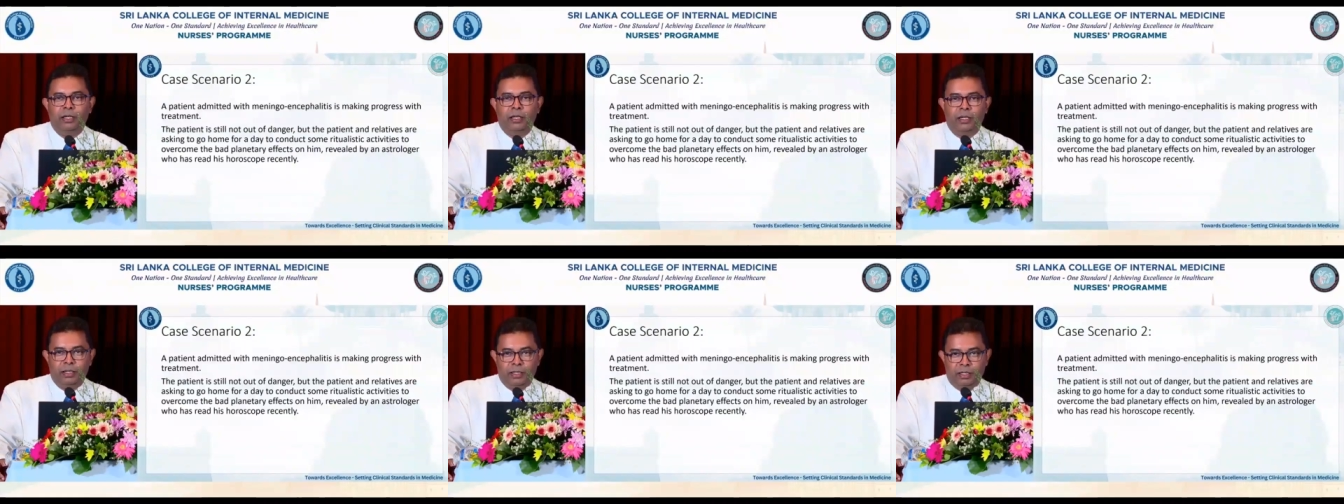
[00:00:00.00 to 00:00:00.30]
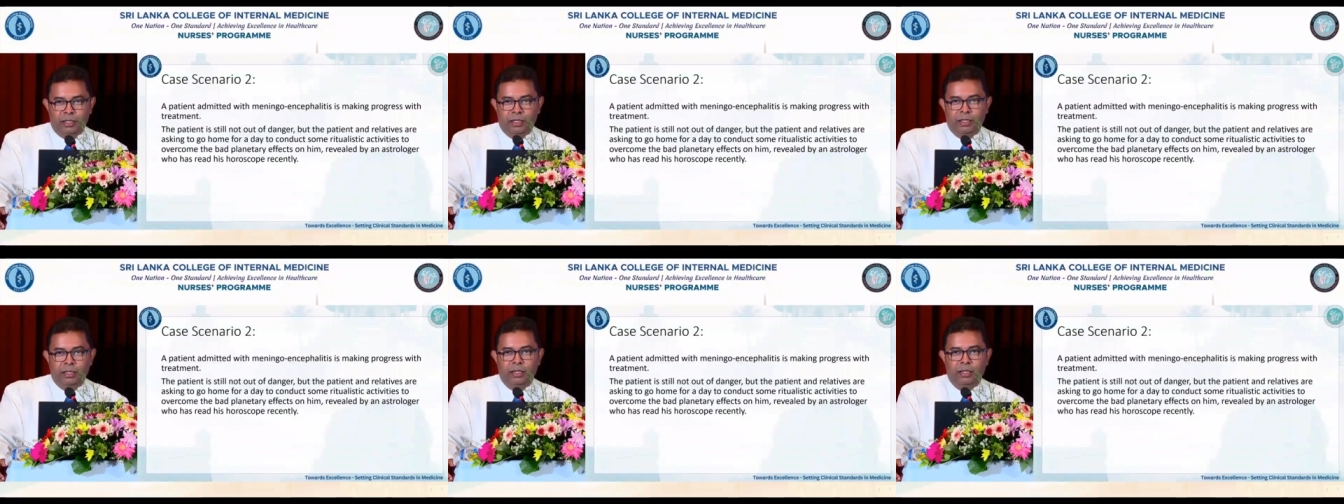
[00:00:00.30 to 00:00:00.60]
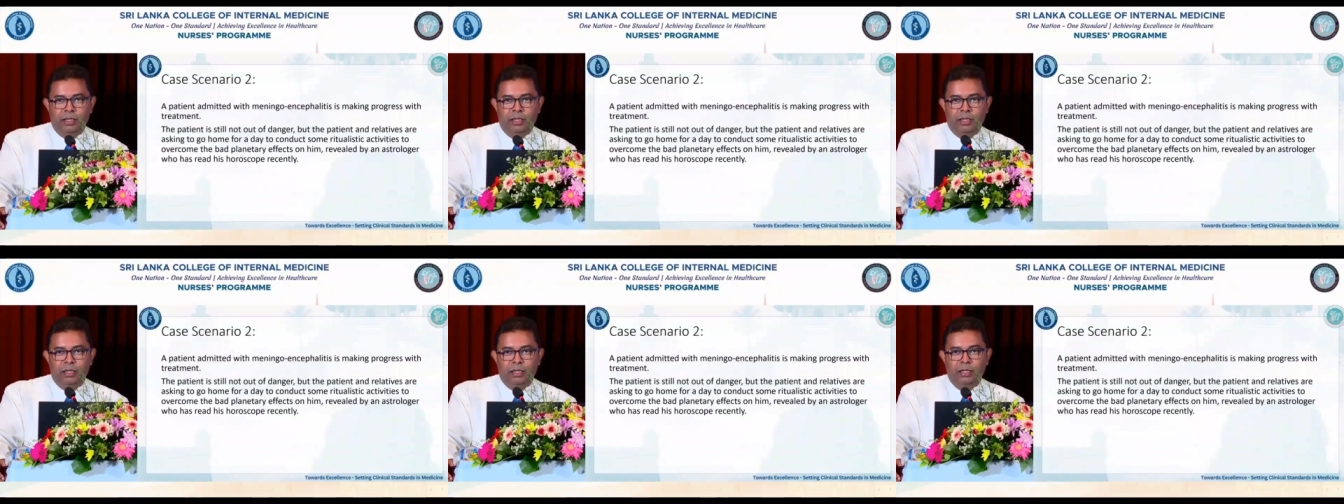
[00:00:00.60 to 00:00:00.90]

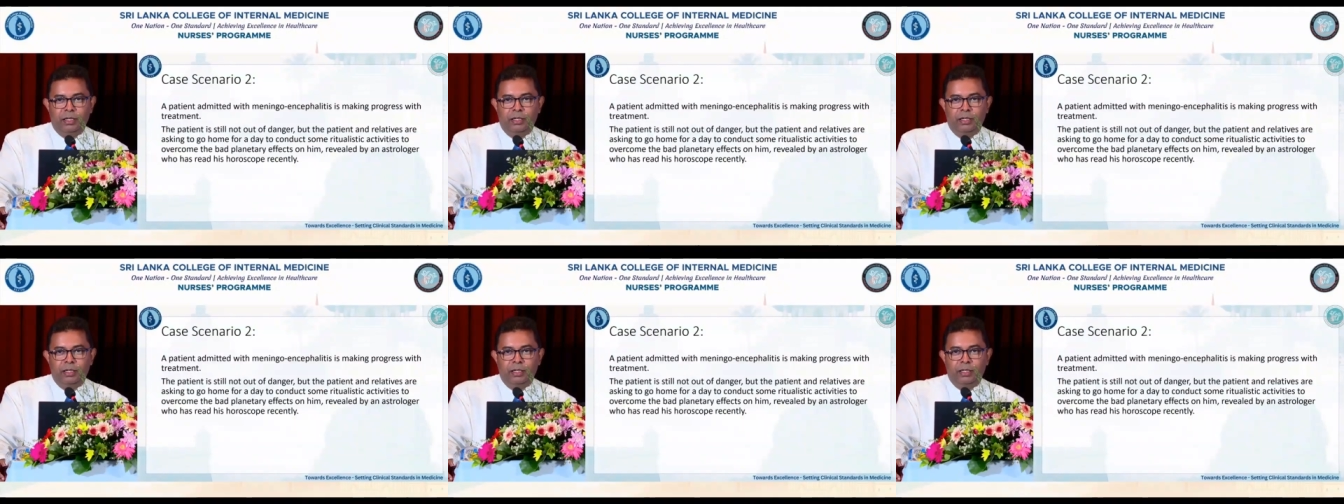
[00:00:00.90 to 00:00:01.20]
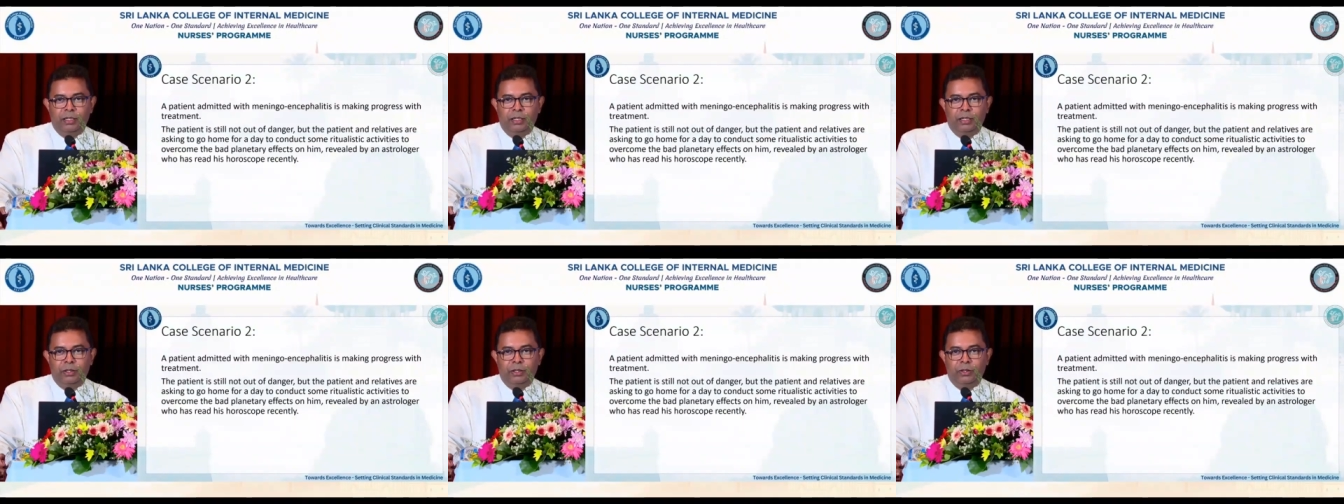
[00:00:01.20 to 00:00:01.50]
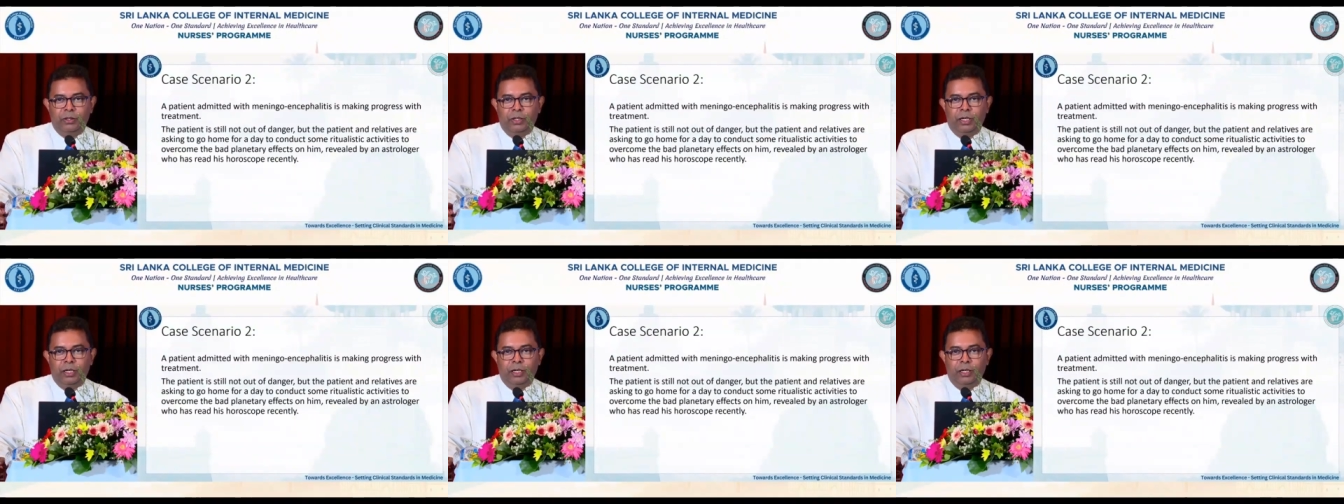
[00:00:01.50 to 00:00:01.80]

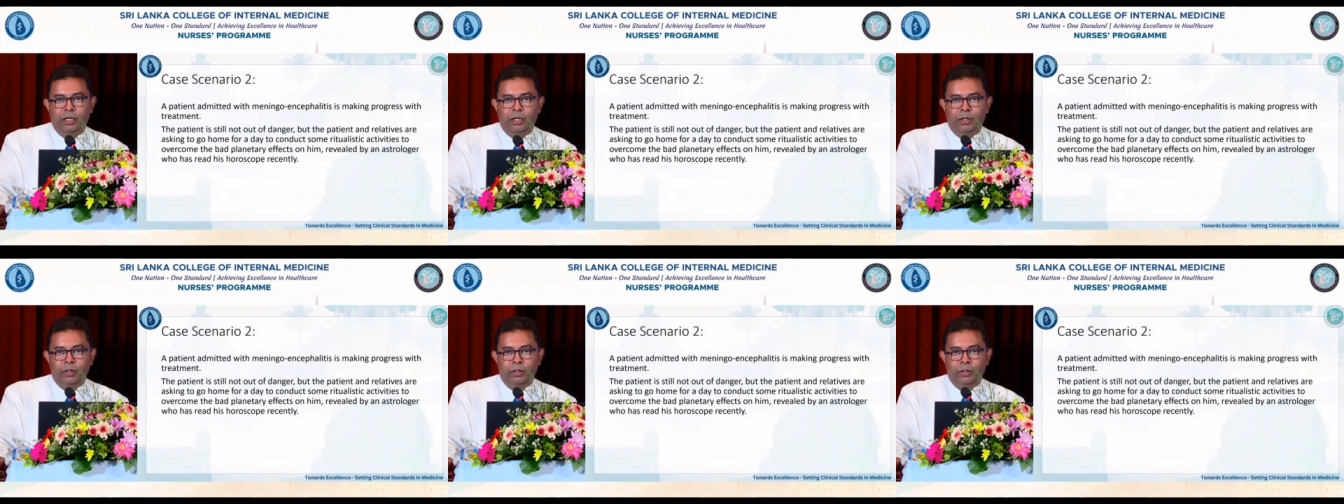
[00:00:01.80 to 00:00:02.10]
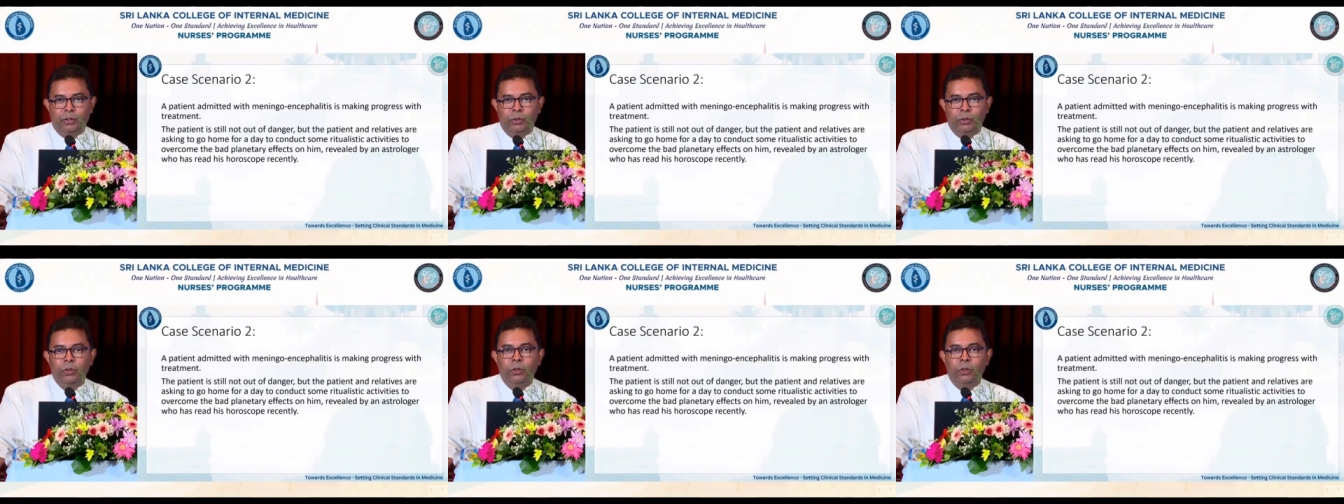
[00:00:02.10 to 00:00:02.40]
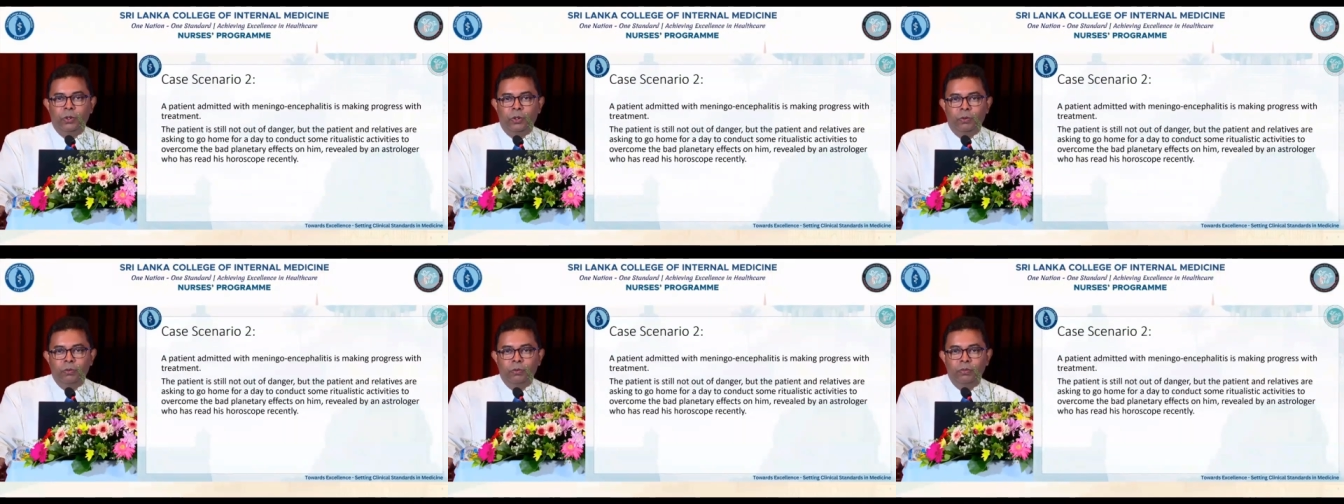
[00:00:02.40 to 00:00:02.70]
to
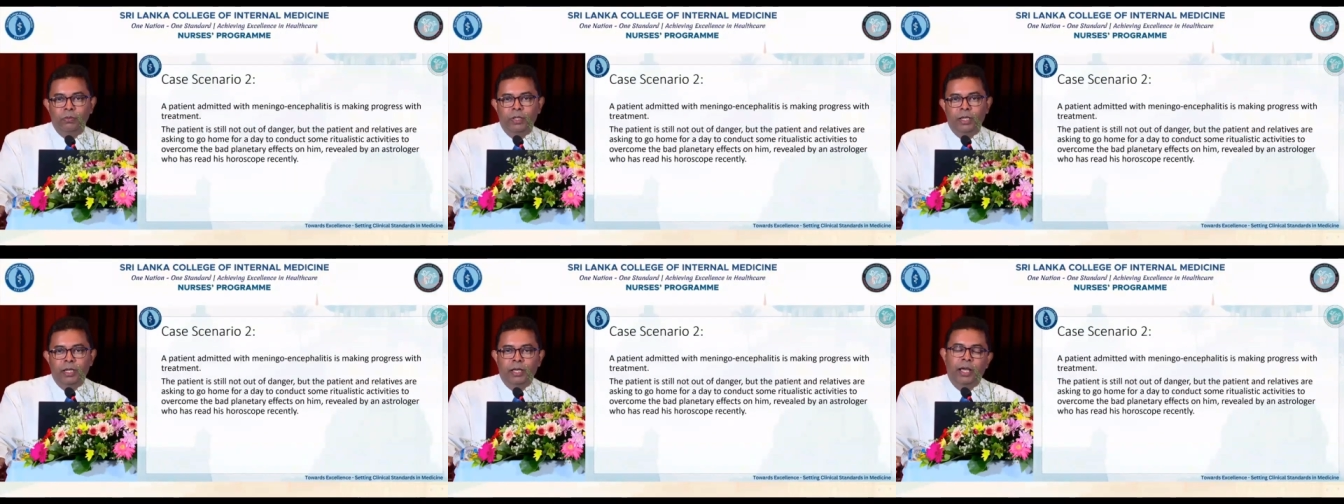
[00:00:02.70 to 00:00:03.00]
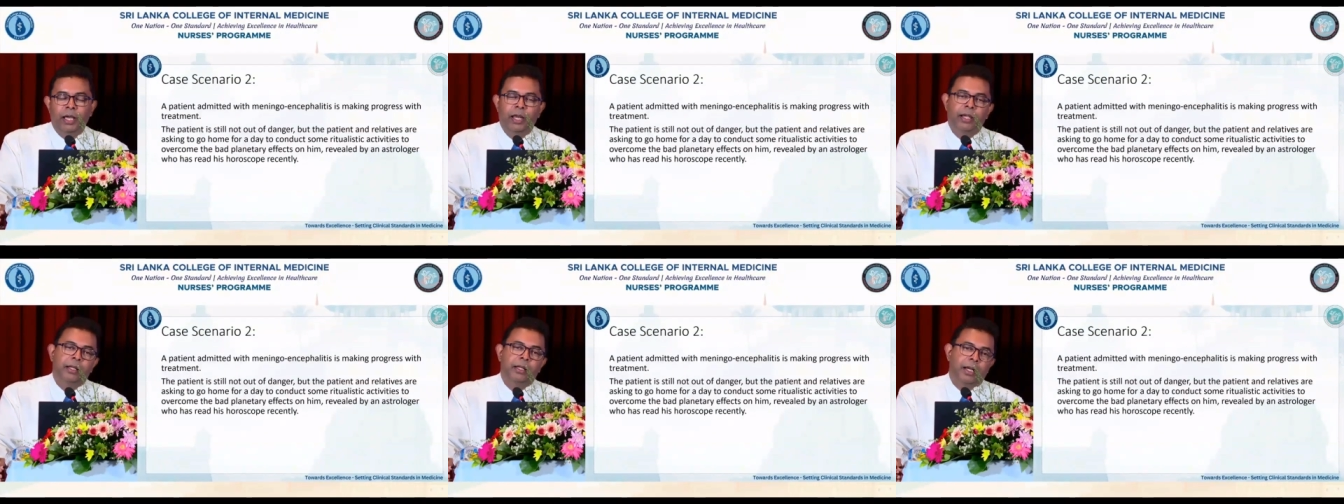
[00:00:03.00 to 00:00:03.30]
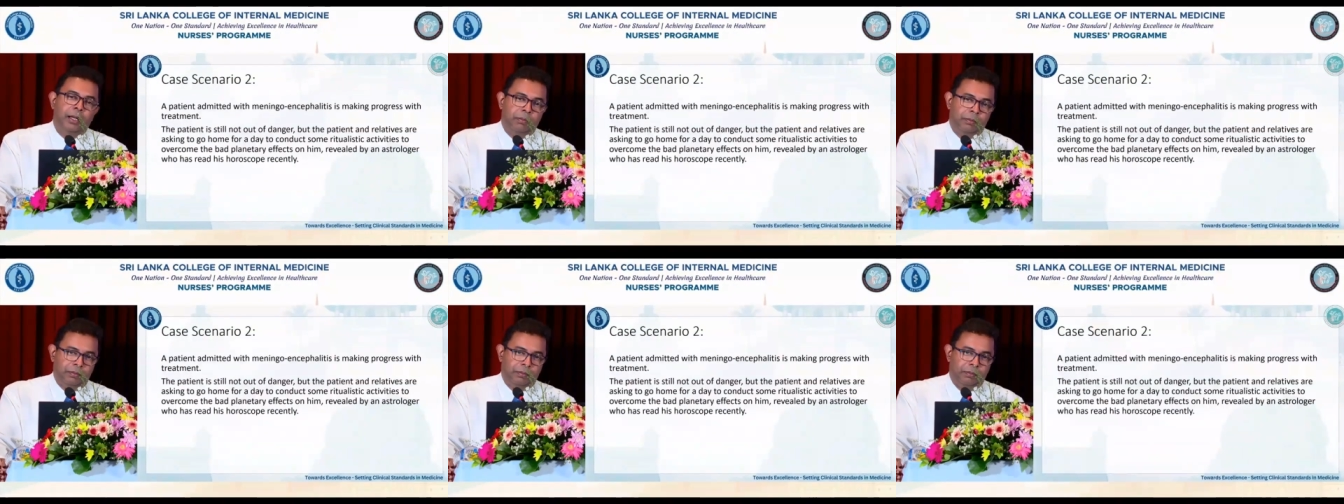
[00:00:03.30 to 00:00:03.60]
home and
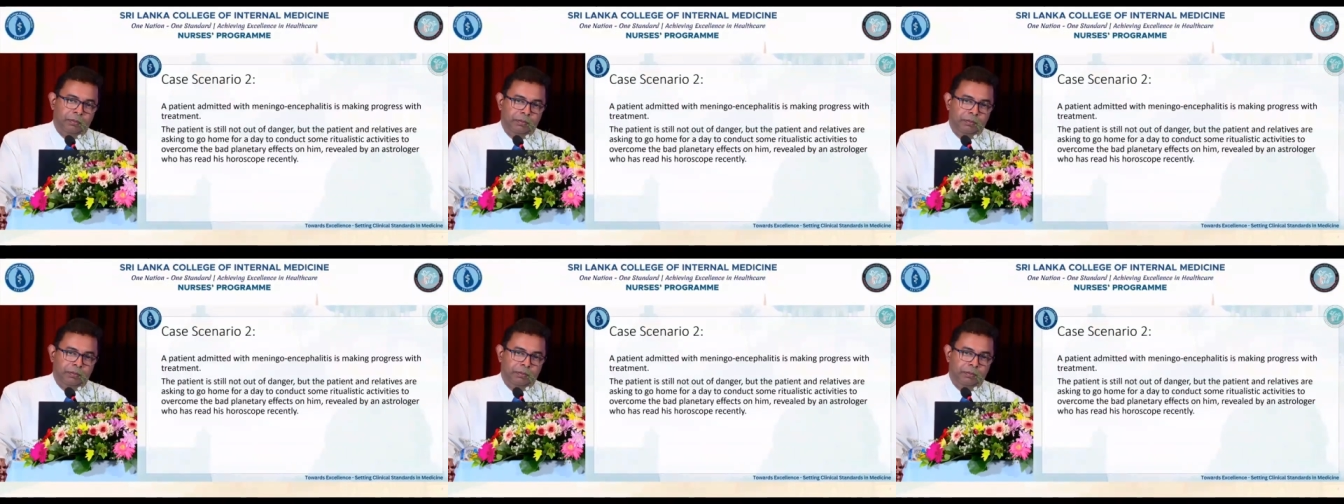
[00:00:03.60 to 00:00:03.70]
come?